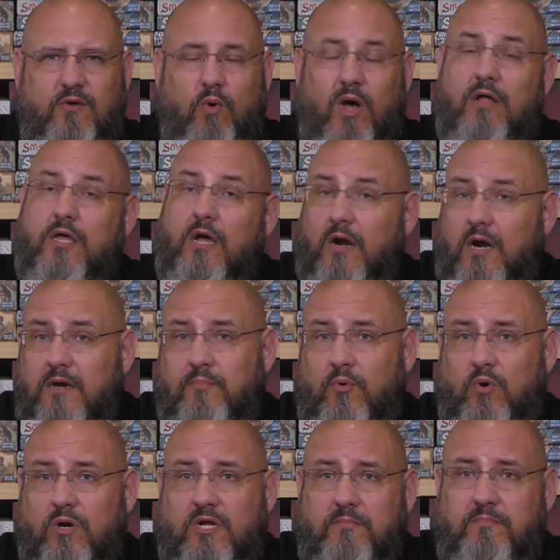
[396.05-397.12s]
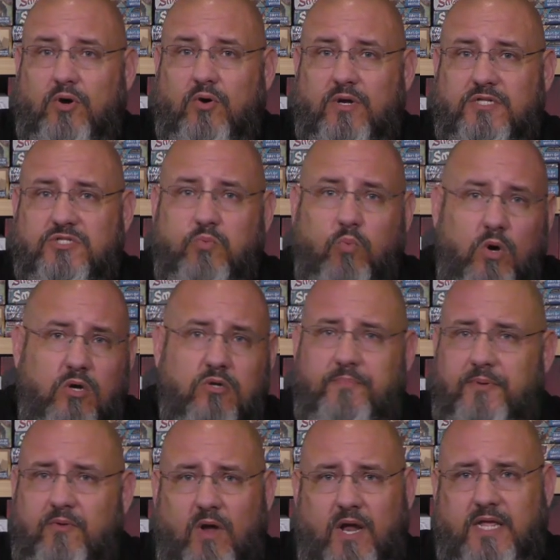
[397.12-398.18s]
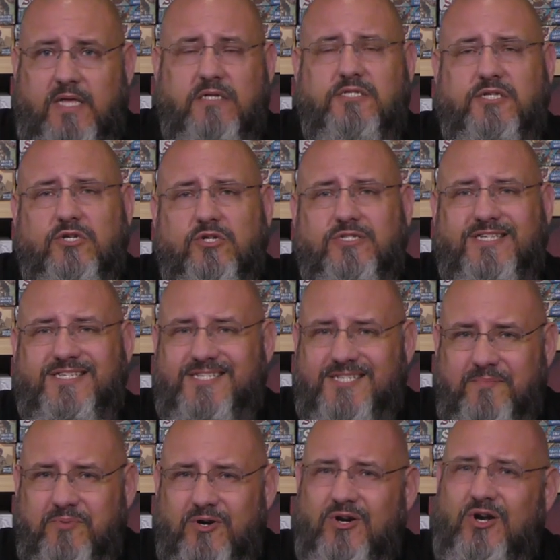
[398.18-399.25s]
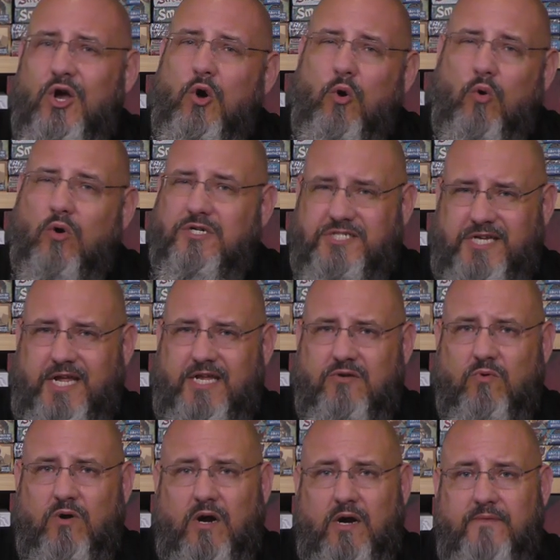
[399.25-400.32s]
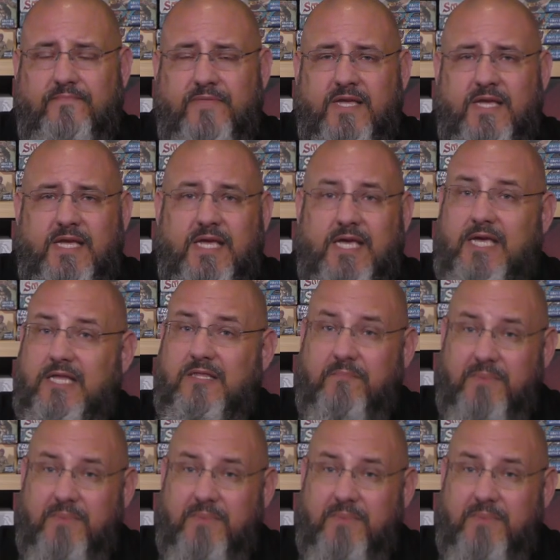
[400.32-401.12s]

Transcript: while cardboard components won't be ready until December or January. In the